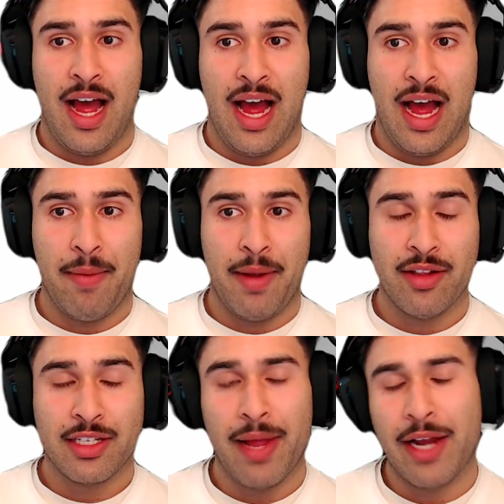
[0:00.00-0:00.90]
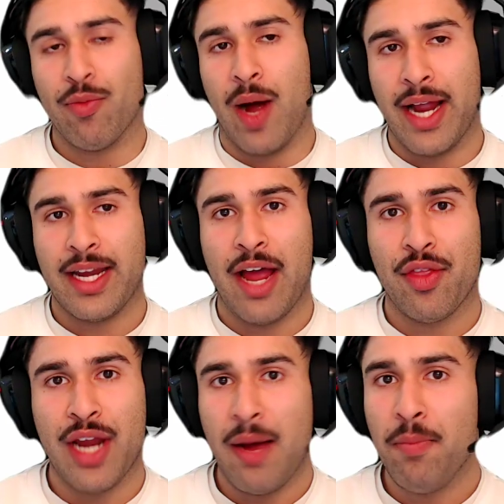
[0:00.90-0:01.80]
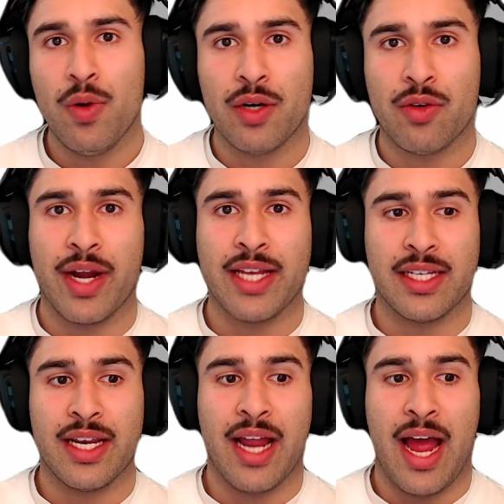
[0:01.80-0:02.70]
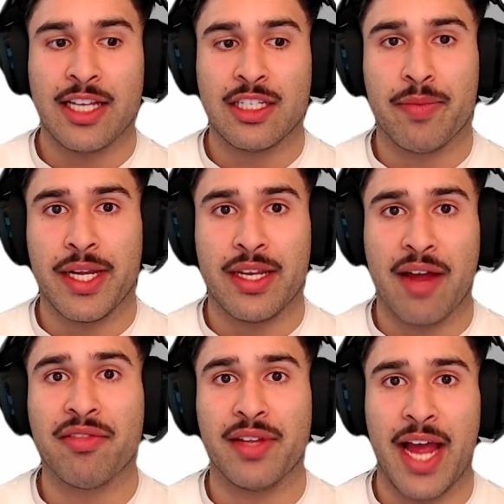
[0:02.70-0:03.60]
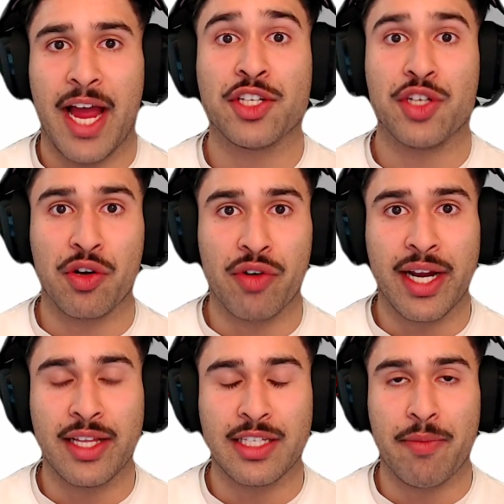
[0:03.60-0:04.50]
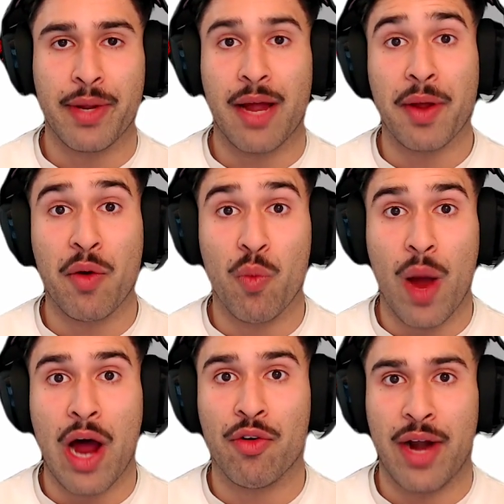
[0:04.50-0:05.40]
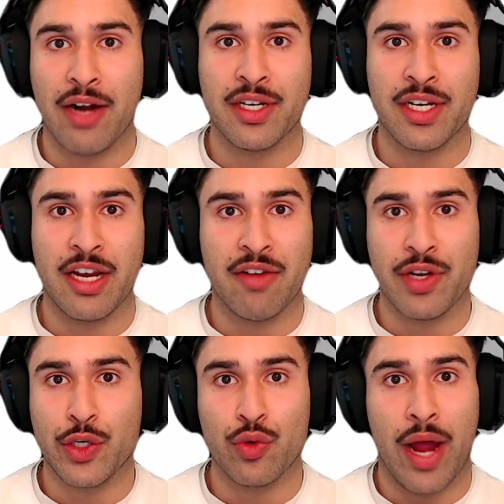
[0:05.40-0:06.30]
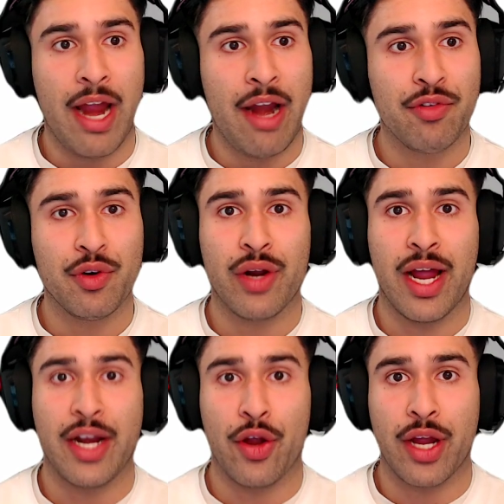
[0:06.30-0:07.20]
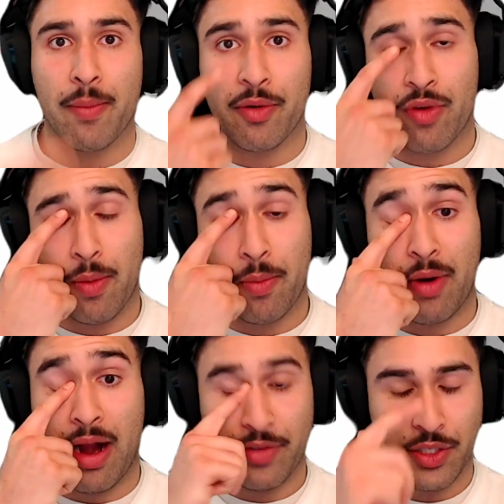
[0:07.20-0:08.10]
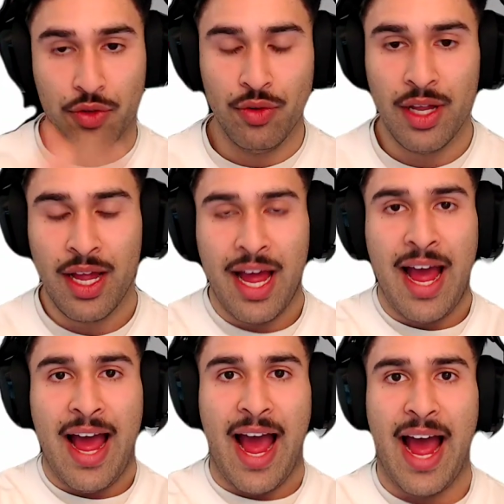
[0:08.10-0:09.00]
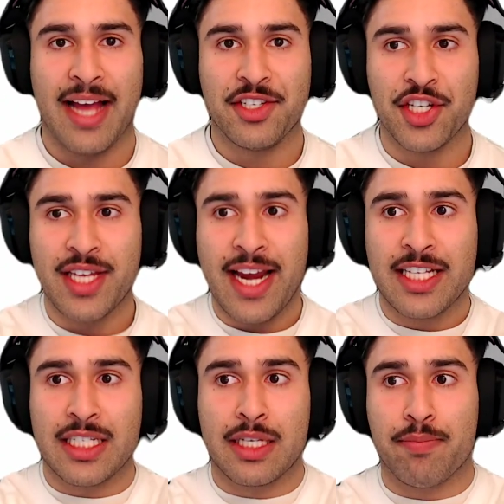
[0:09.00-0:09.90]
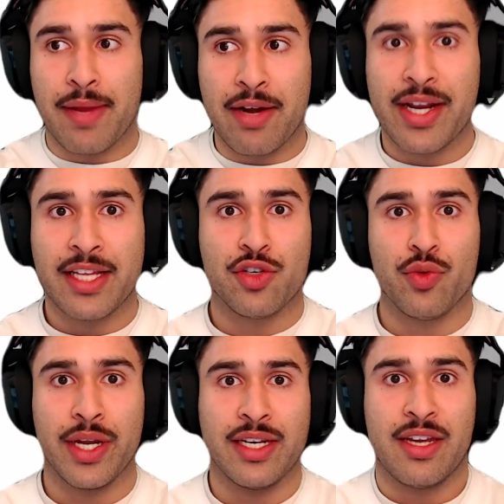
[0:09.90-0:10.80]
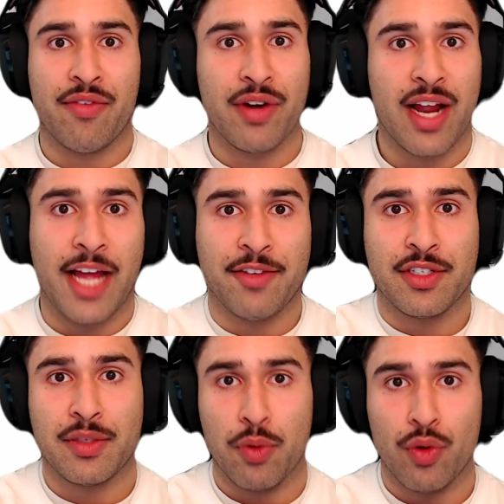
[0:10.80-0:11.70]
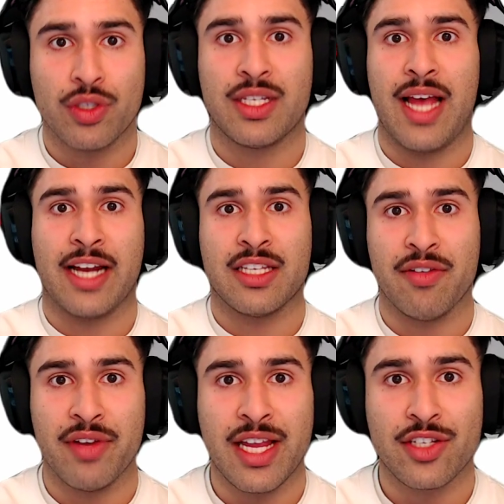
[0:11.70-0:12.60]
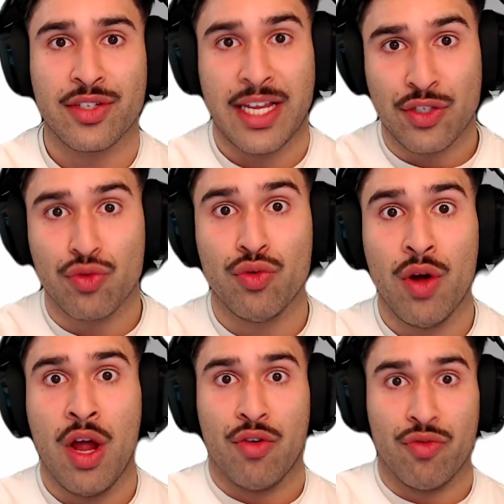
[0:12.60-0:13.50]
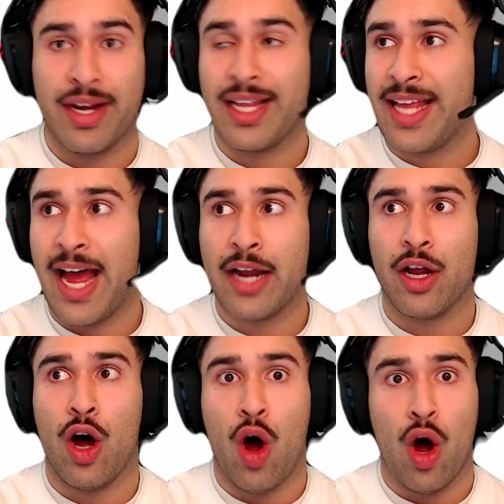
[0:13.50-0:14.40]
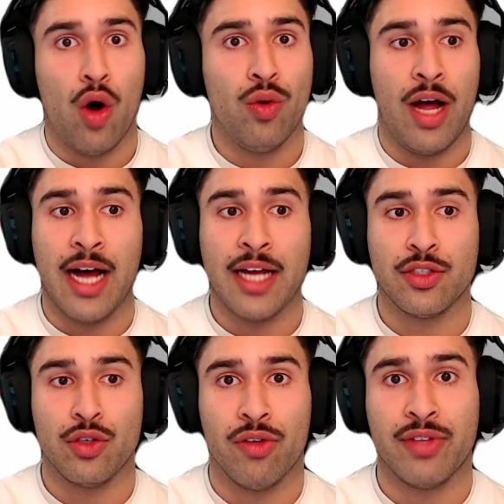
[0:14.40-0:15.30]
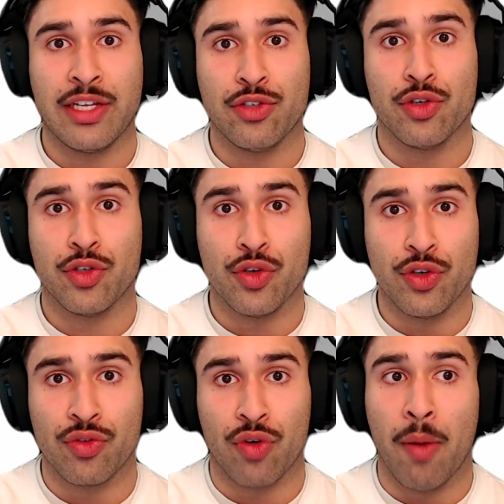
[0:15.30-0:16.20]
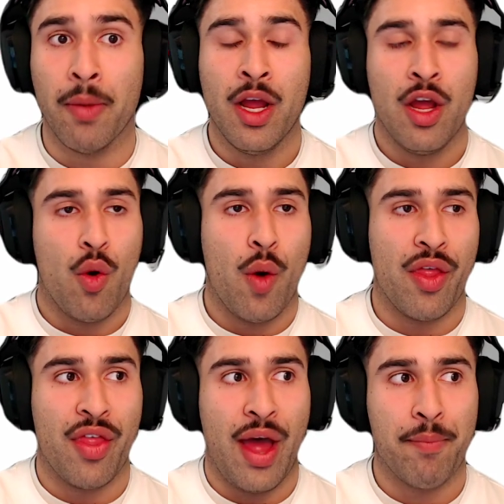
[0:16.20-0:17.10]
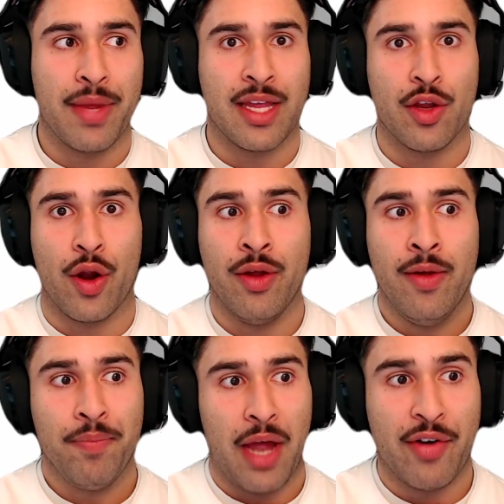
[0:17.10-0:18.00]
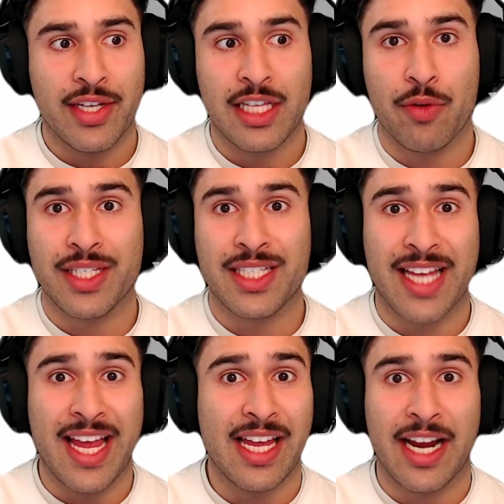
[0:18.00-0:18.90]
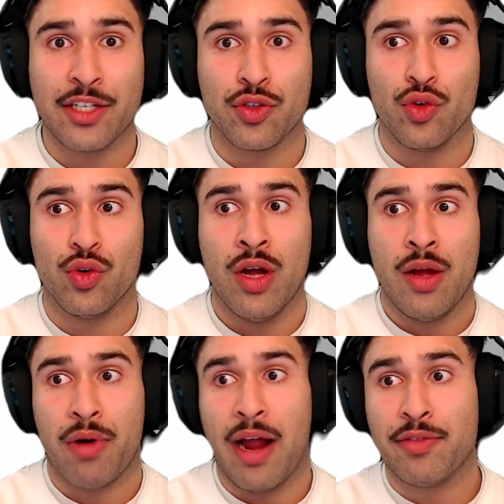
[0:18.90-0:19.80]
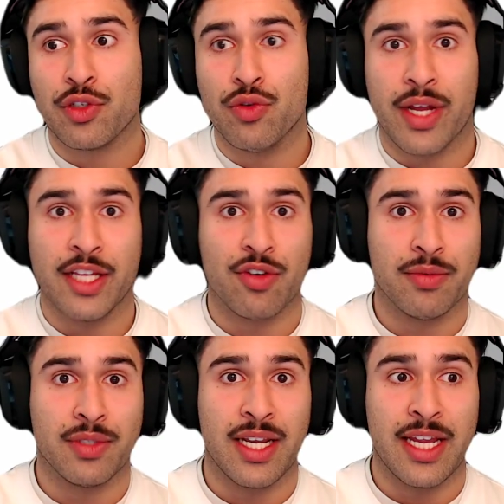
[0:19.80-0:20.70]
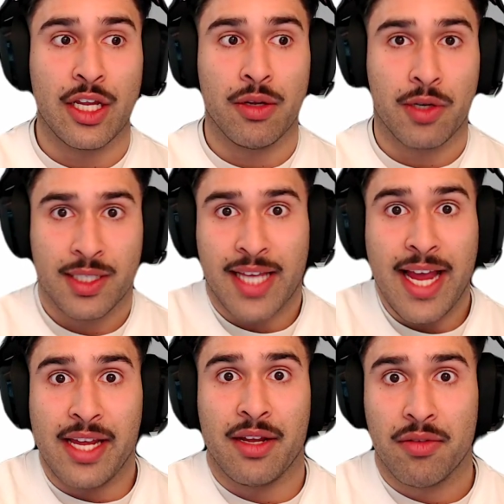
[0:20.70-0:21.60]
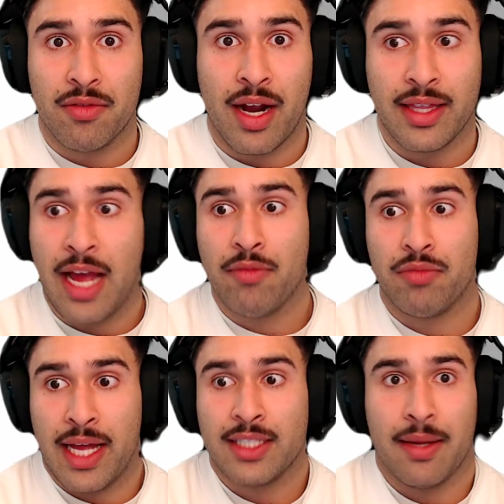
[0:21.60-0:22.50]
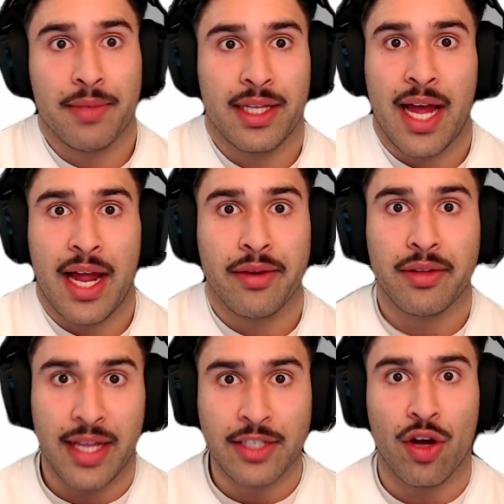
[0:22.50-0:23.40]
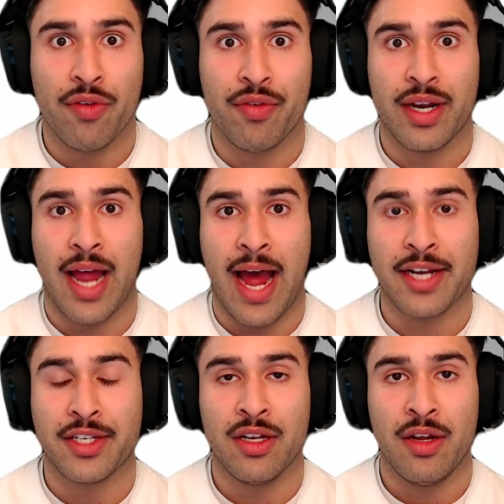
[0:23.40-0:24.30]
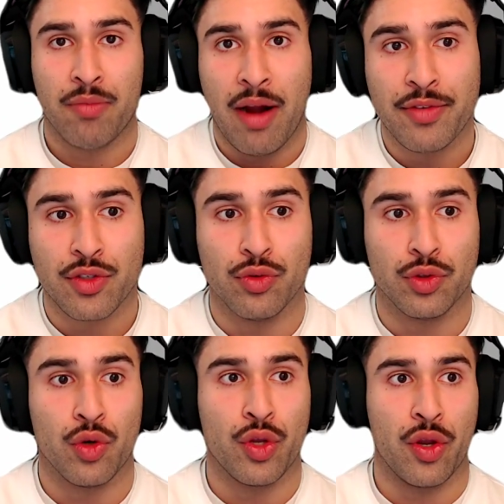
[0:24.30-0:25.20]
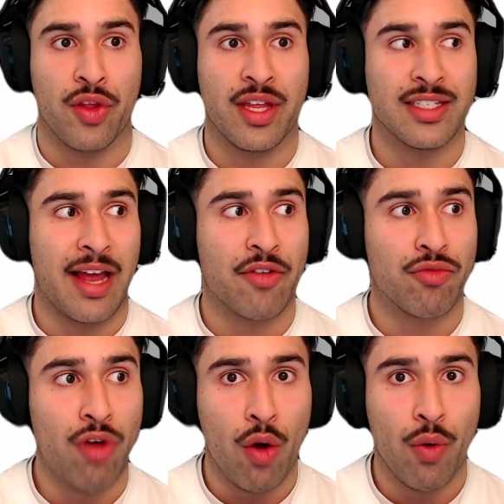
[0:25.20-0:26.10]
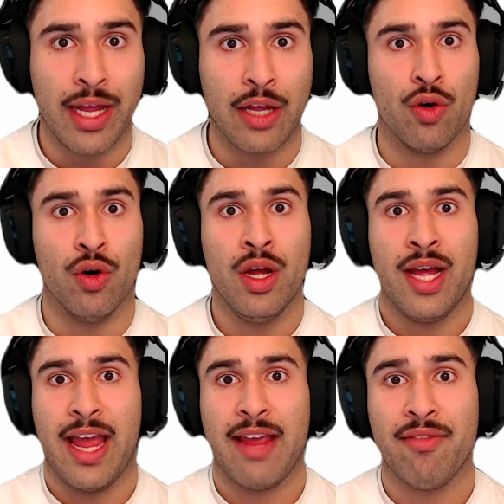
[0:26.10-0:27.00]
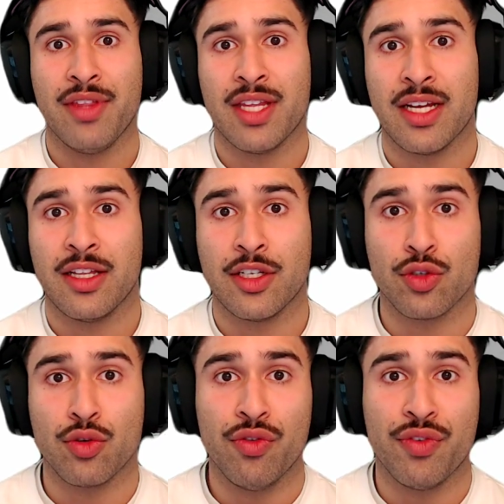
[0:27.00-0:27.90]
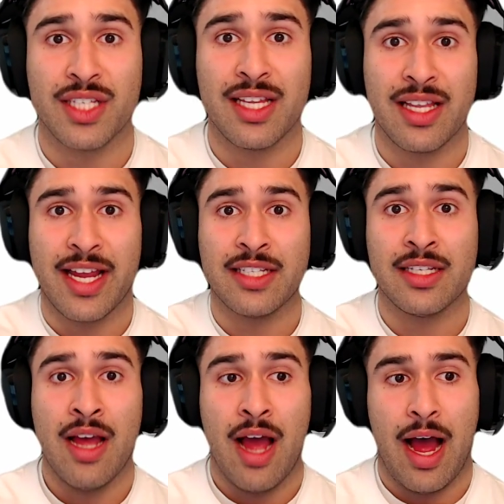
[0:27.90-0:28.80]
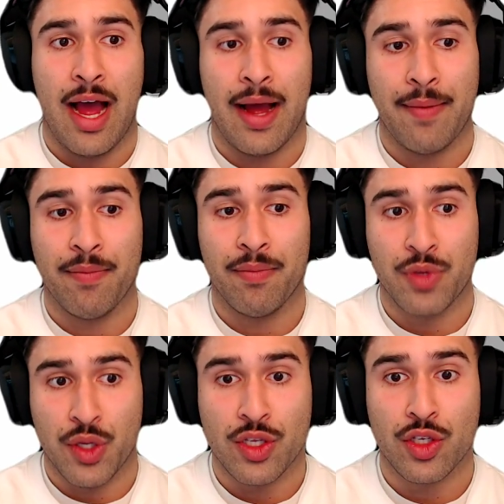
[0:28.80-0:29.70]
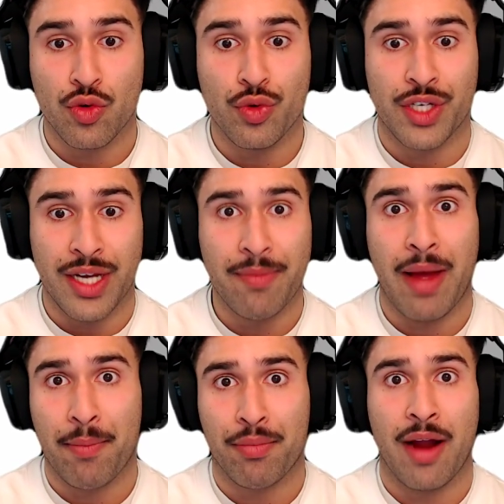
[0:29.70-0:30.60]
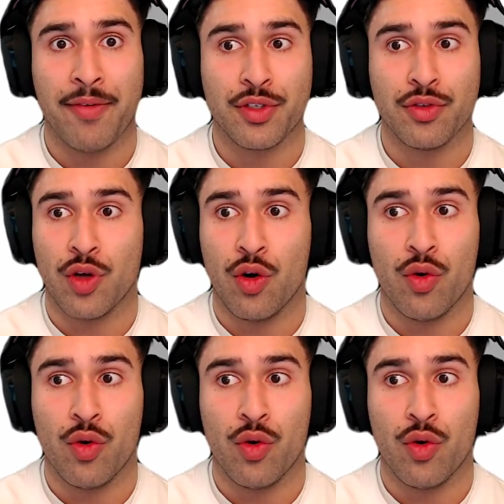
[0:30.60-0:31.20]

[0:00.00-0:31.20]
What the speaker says: And I'll explain why. Now, the number one reason has to be definitely extracurriculars and becoming a well-rounded individual. Everyone I know coming from a private school has just had experience doing different kinds of sports activities because their school really had a whole arsenal of things you could choose from. Whether that be, I recently went skiing and I saw private school kids from Sydney skiing, right? That's something that is offered at private schools, or things like rowing, or even the school facilities, the school gym at private schools are